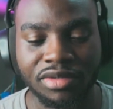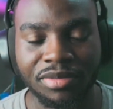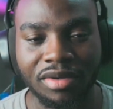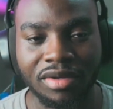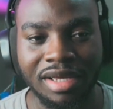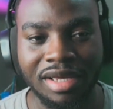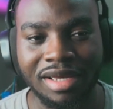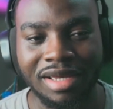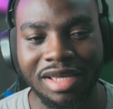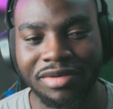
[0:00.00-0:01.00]
But
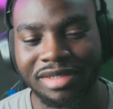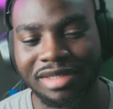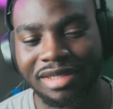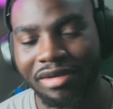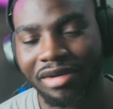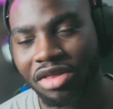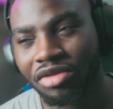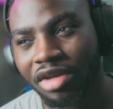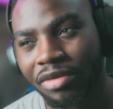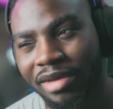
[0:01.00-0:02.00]
it was around
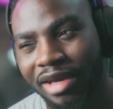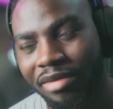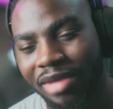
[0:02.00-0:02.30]
3 p.m.